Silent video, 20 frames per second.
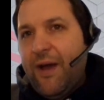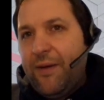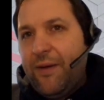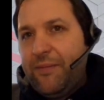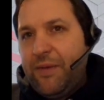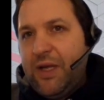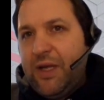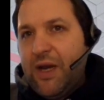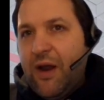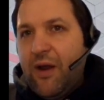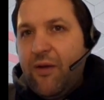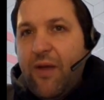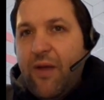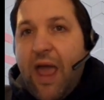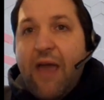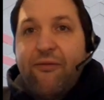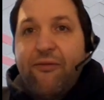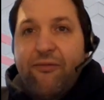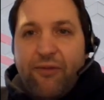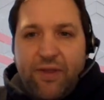
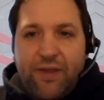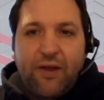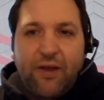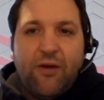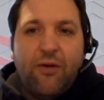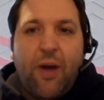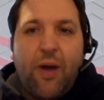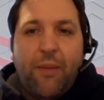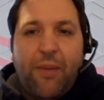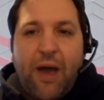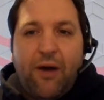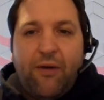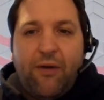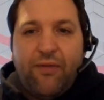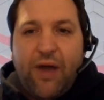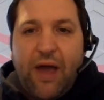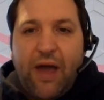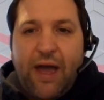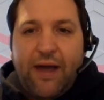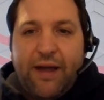everything
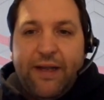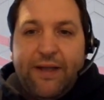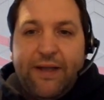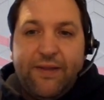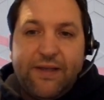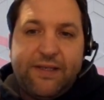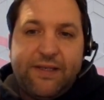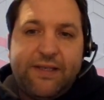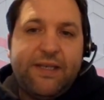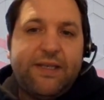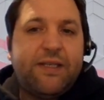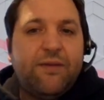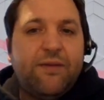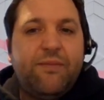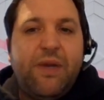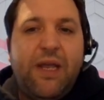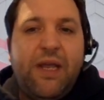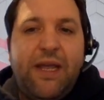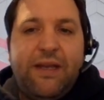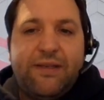about that. The
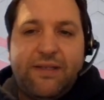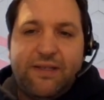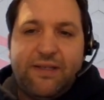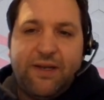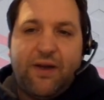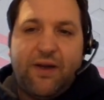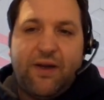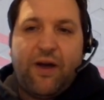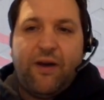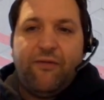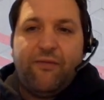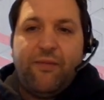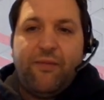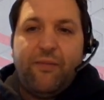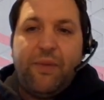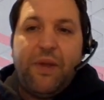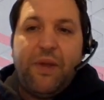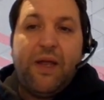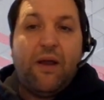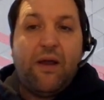system needs to kind of
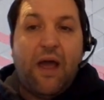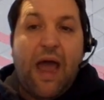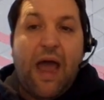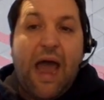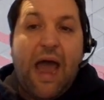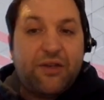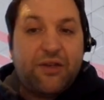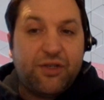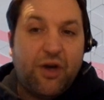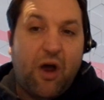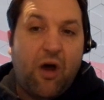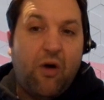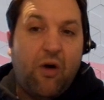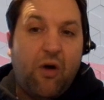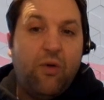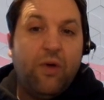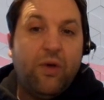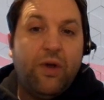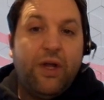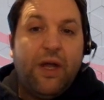be
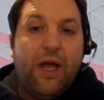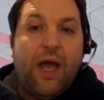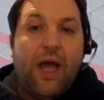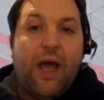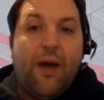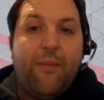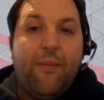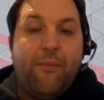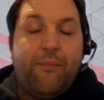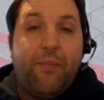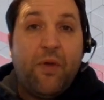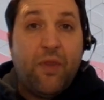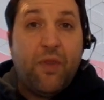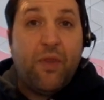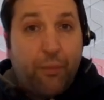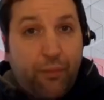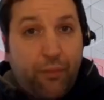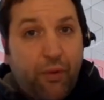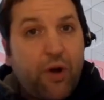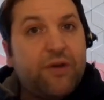agile, but
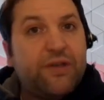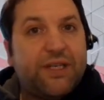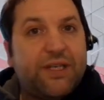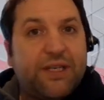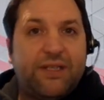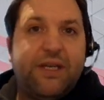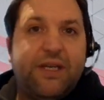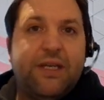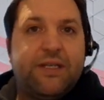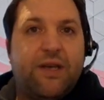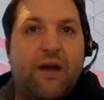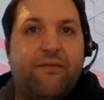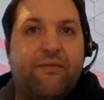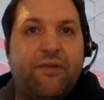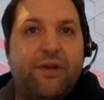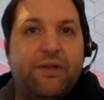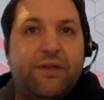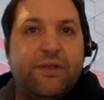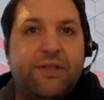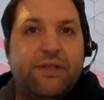the process needs
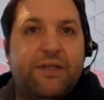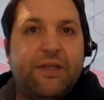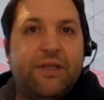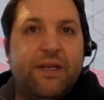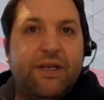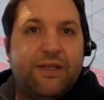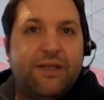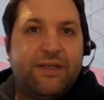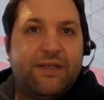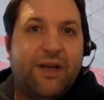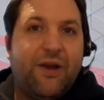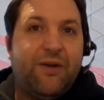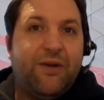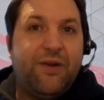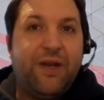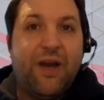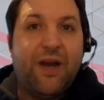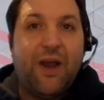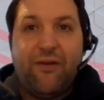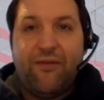governance.
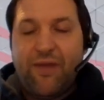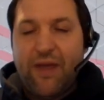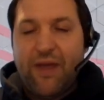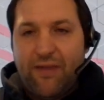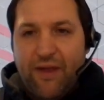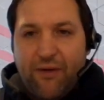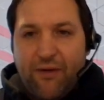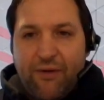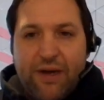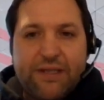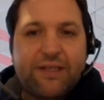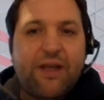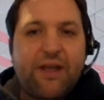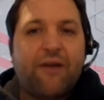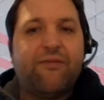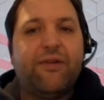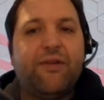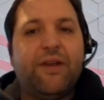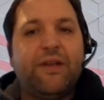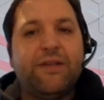So there is
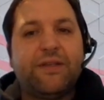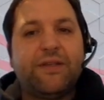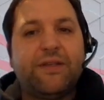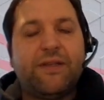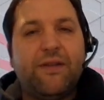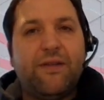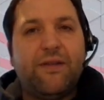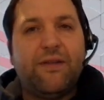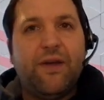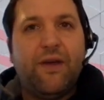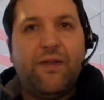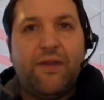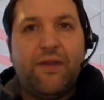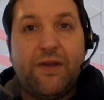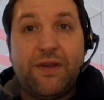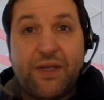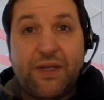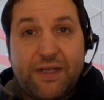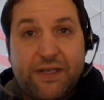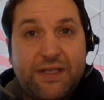governance
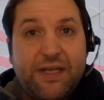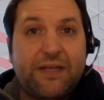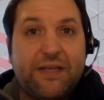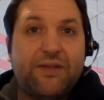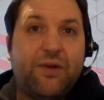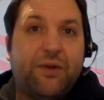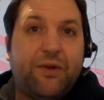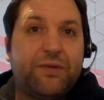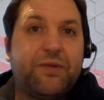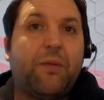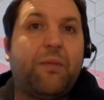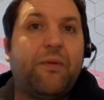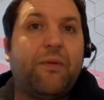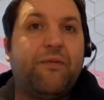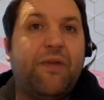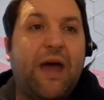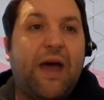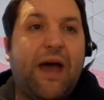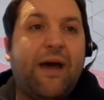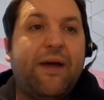that sits on top
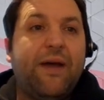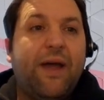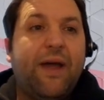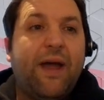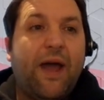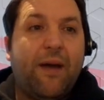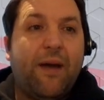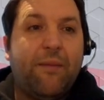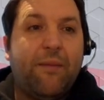of that,